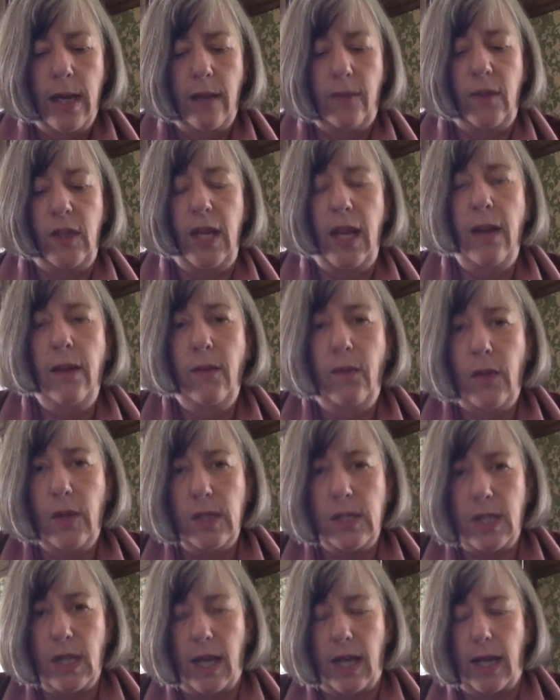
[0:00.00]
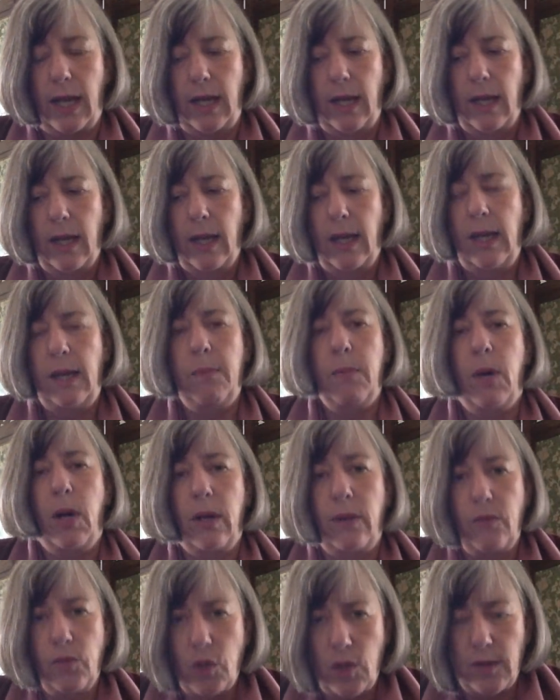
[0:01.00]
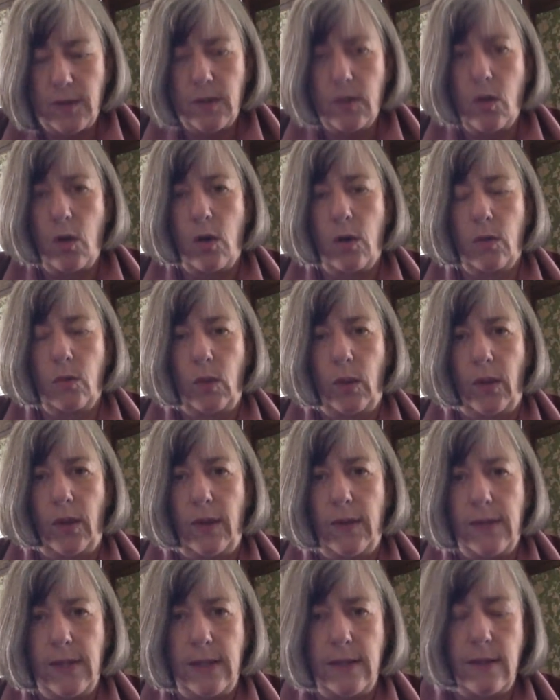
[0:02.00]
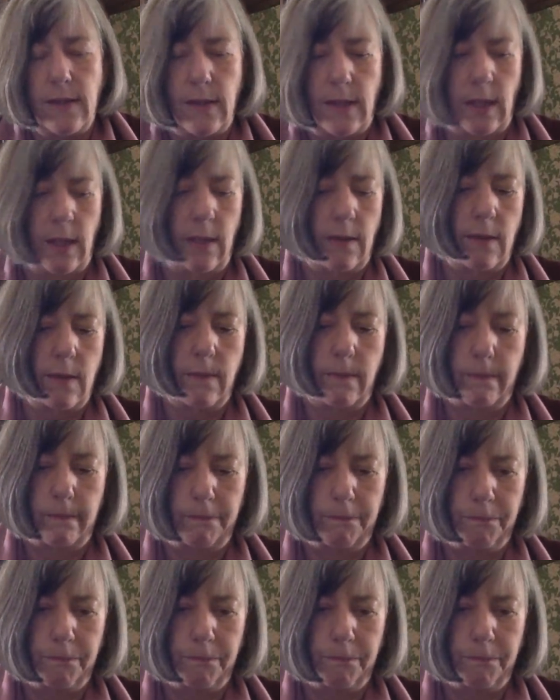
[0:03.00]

at the end of the day, he might have just gone with his instincts.